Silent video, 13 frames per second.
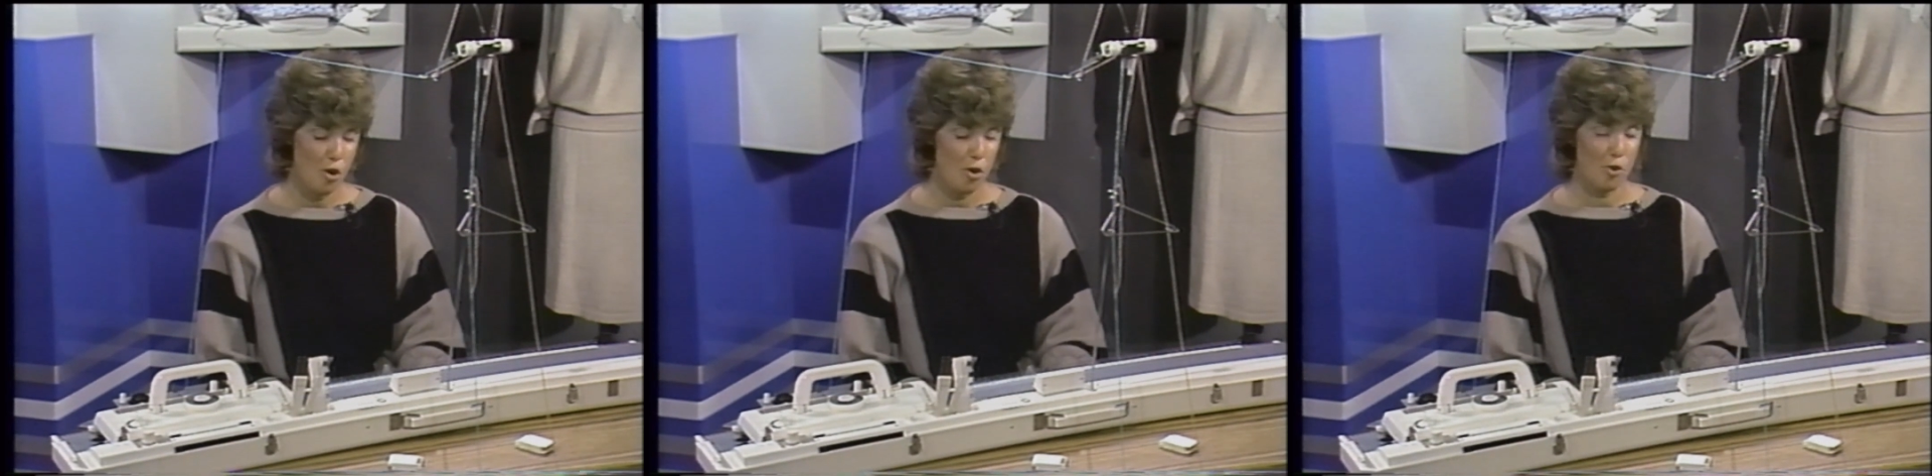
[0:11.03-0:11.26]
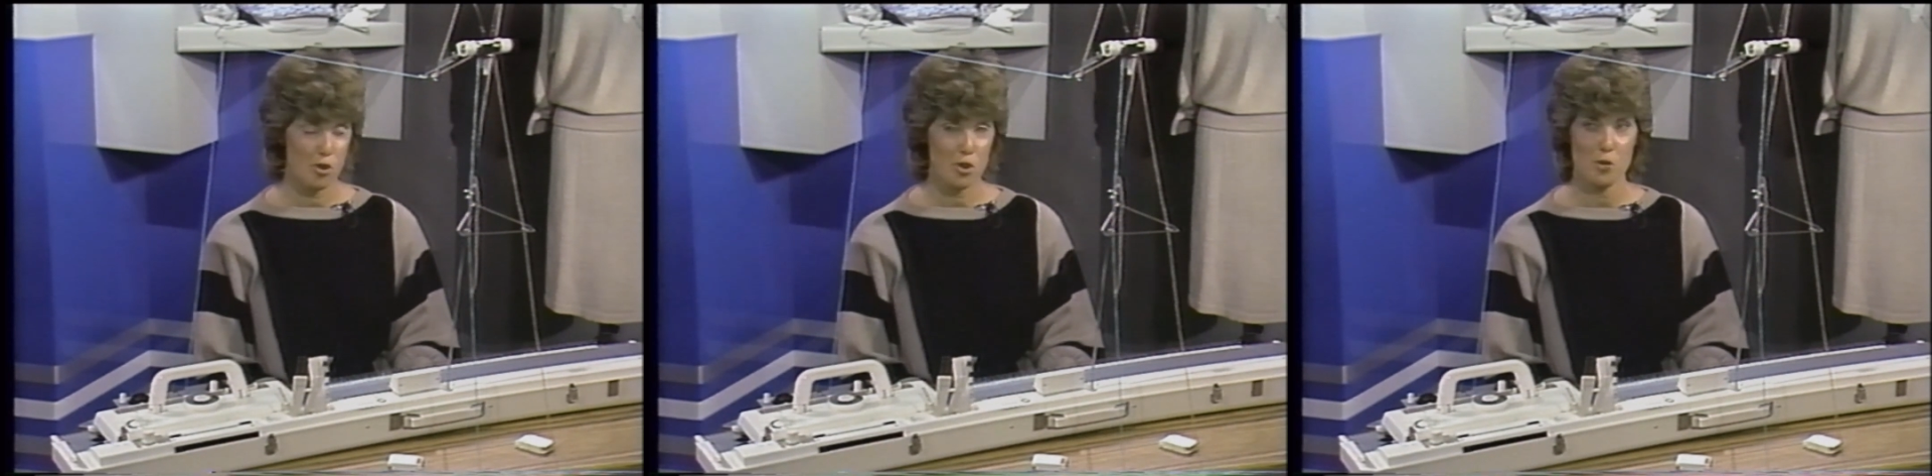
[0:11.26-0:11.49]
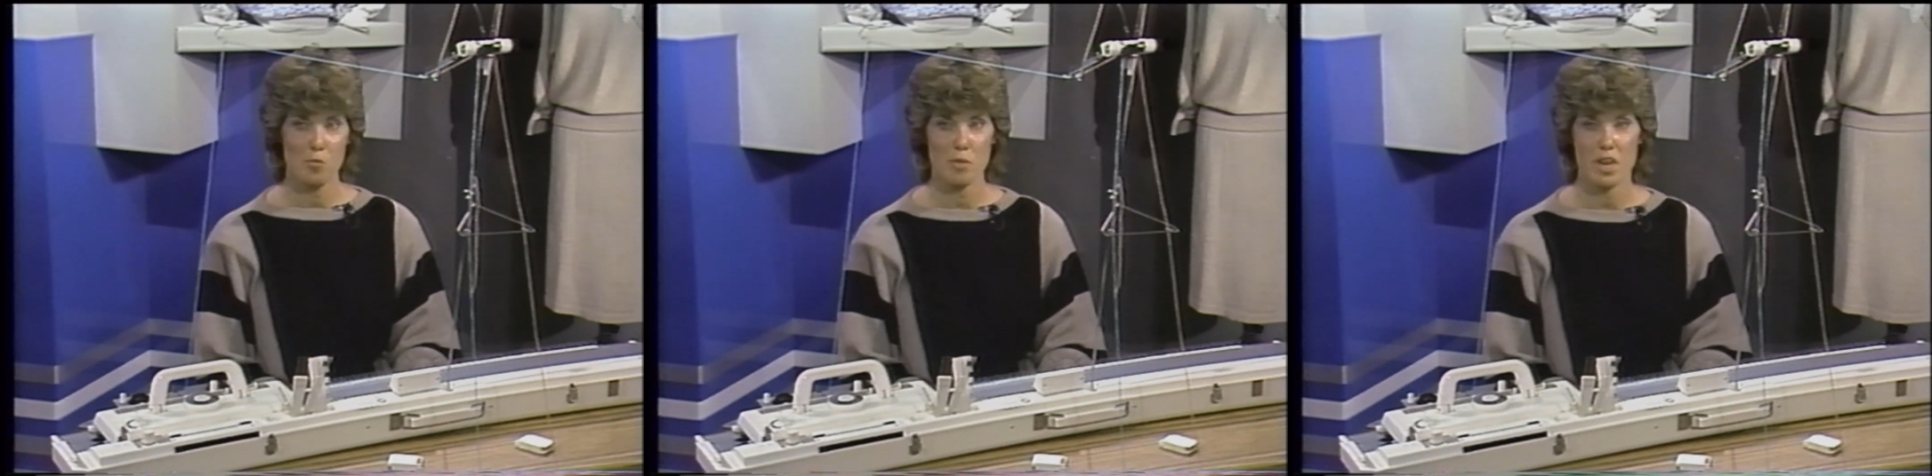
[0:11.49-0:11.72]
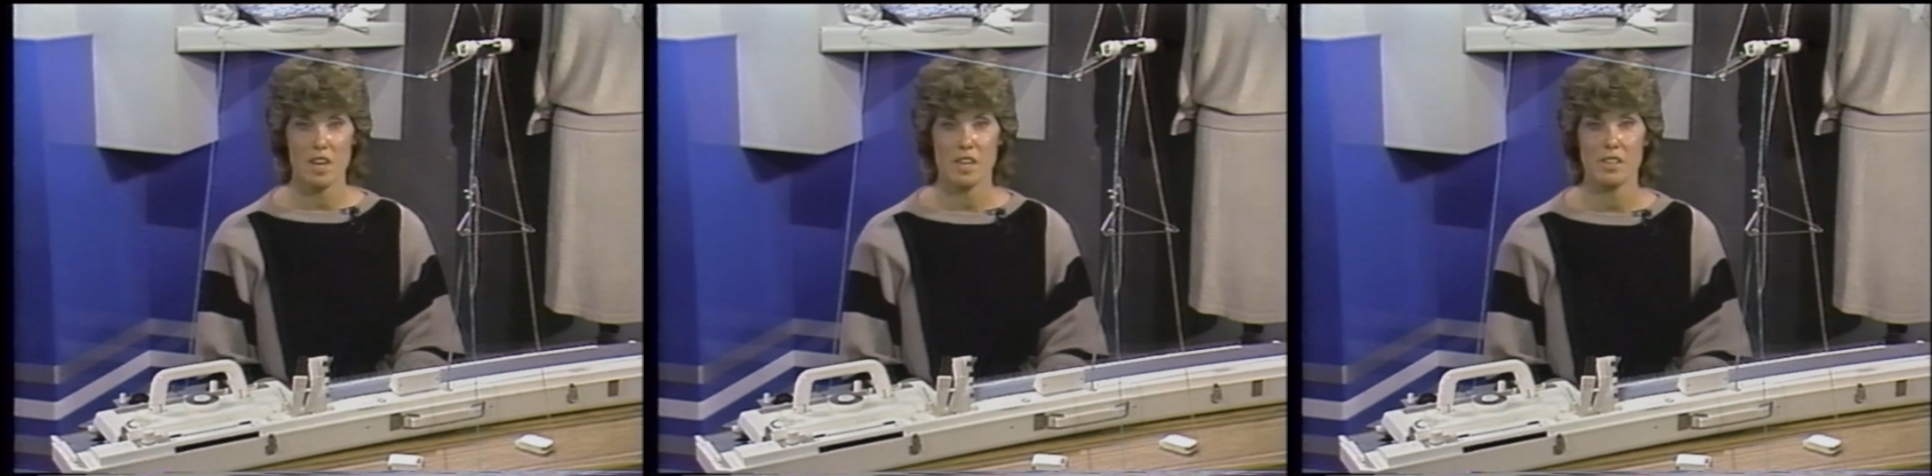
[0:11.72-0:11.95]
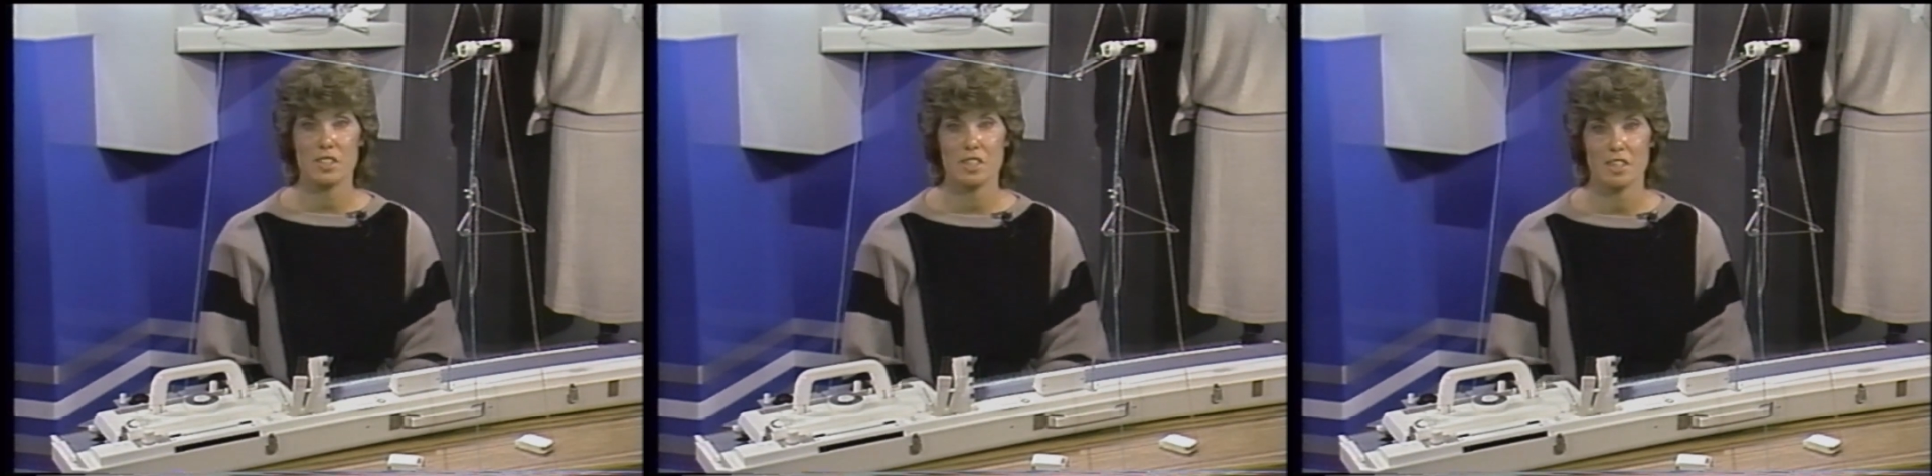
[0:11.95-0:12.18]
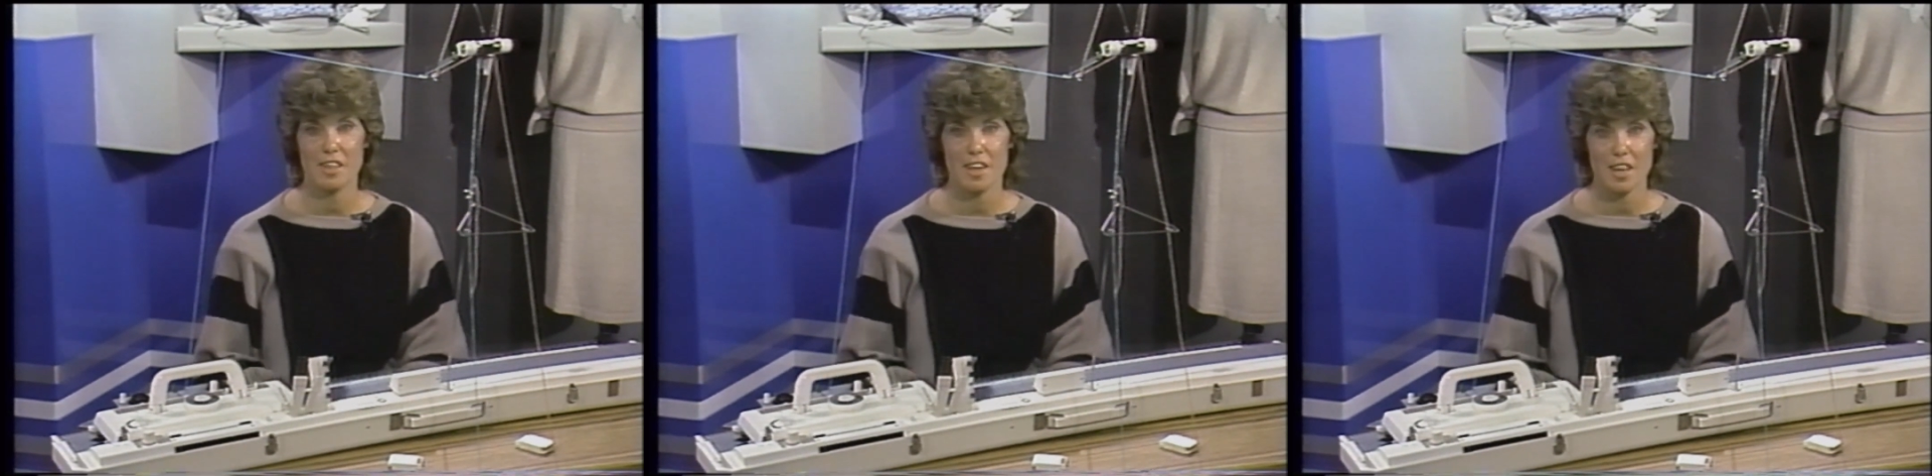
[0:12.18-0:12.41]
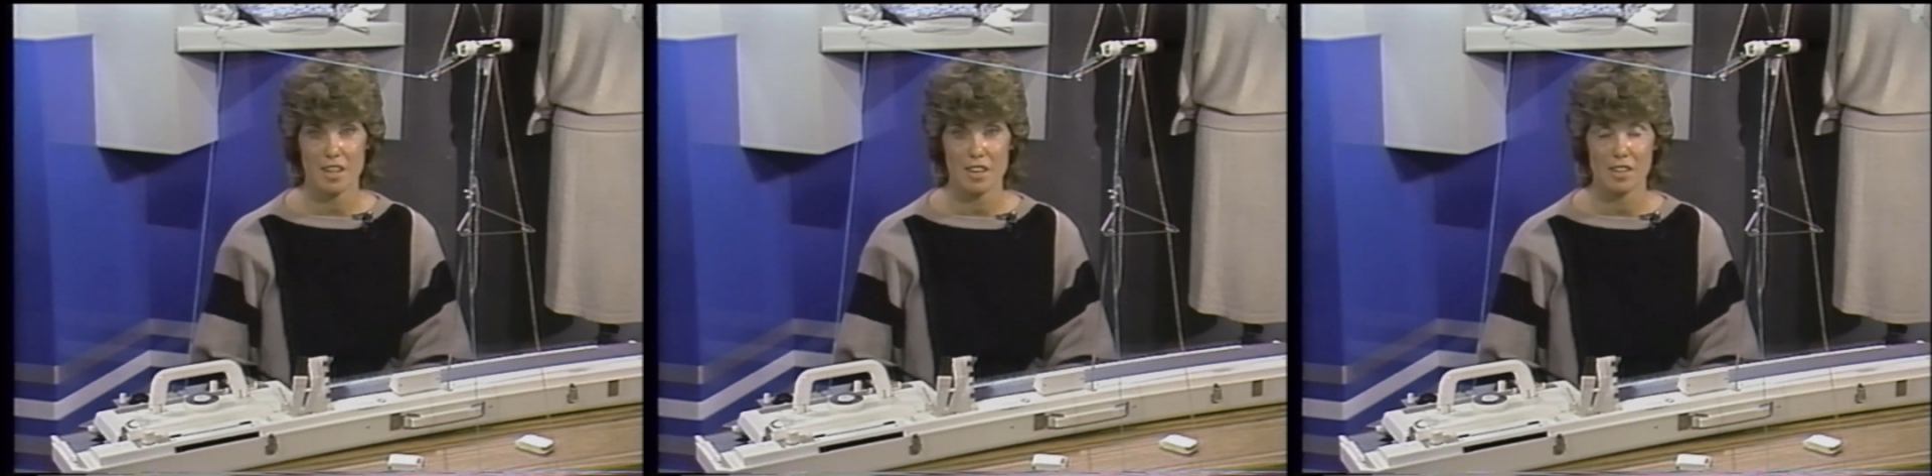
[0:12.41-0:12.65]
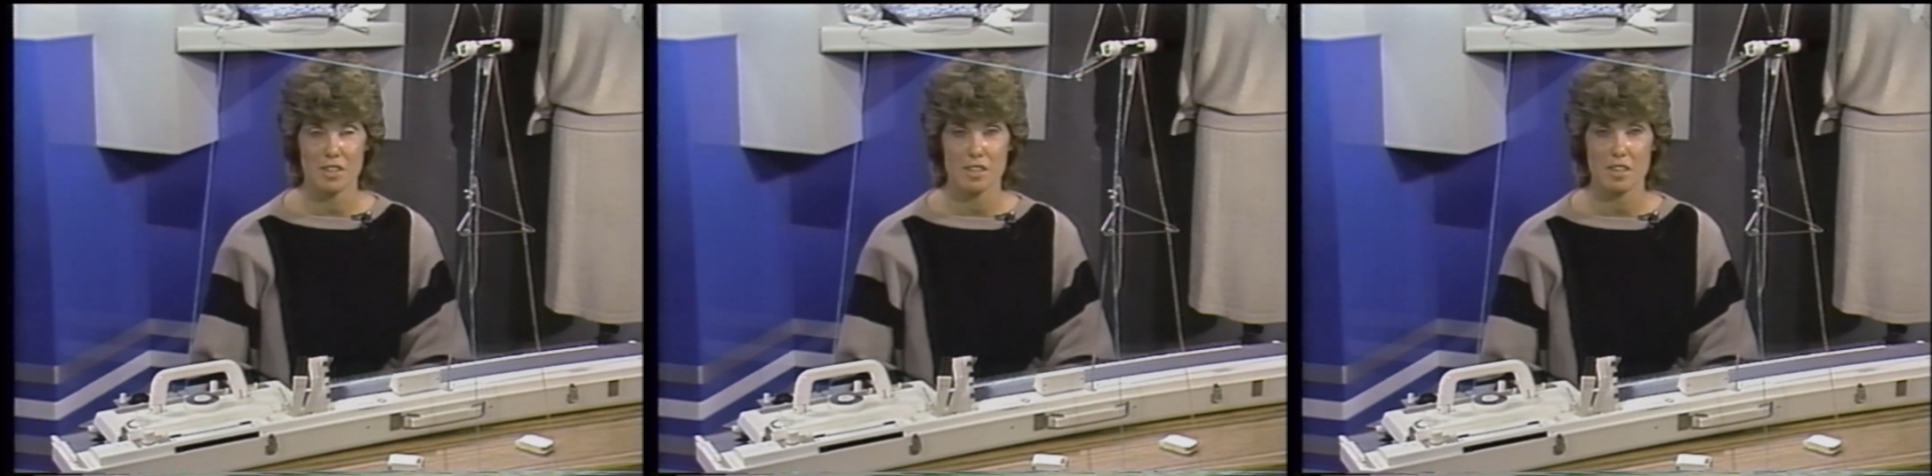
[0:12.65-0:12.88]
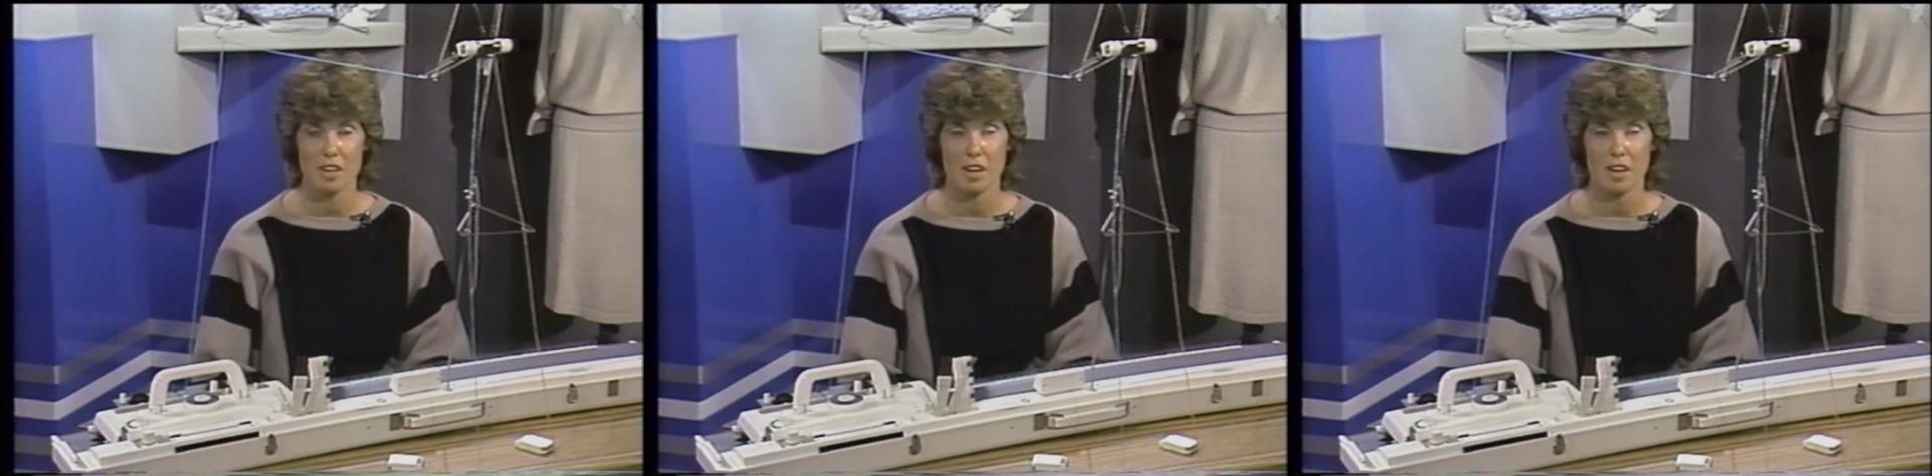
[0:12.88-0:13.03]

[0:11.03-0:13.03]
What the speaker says: or you may sit and